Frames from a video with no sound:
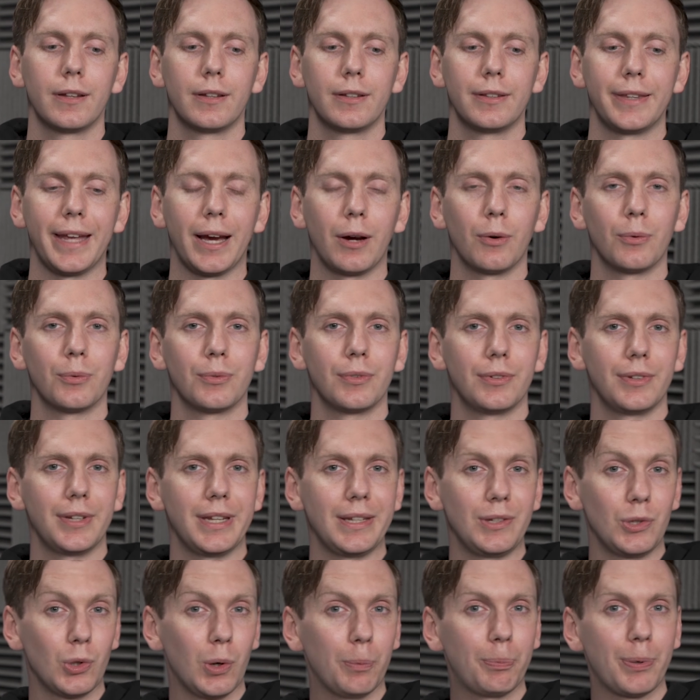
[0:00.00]
Now,
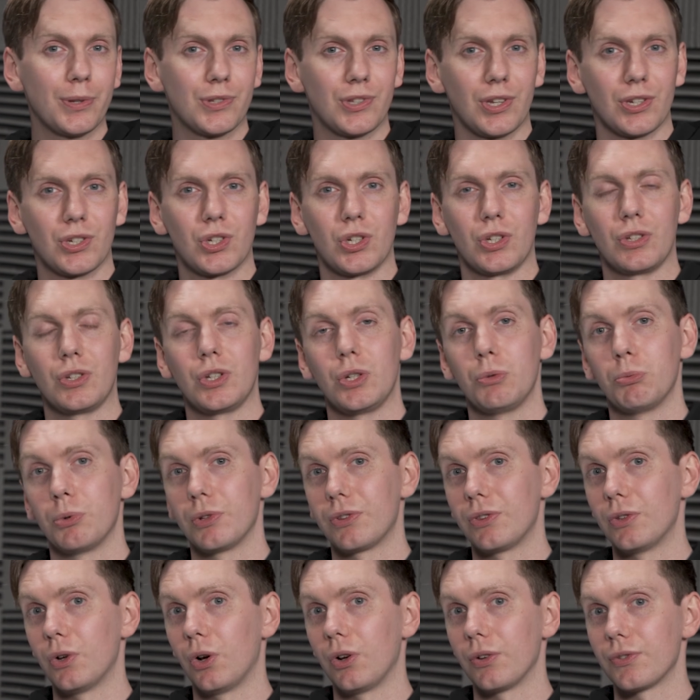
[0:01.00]
in your position, you
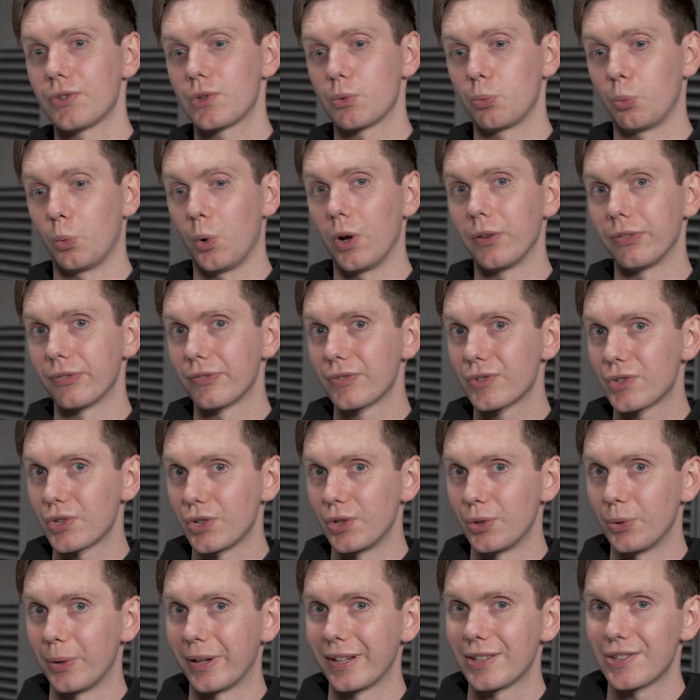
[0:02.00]
would not want
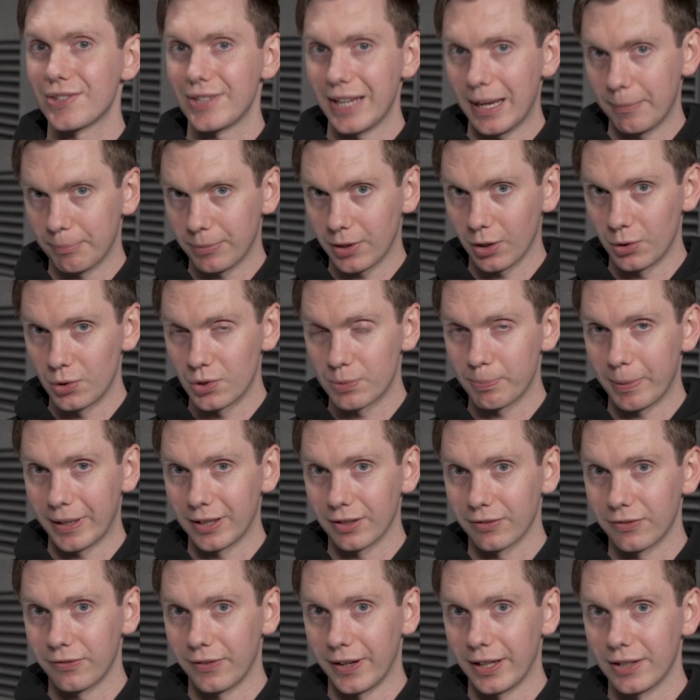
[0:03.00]
to accept those
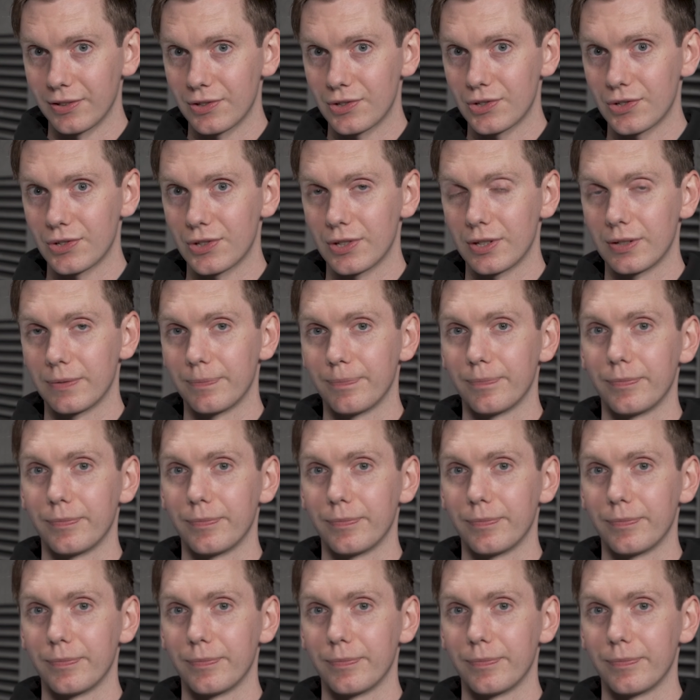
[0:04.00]
benefits,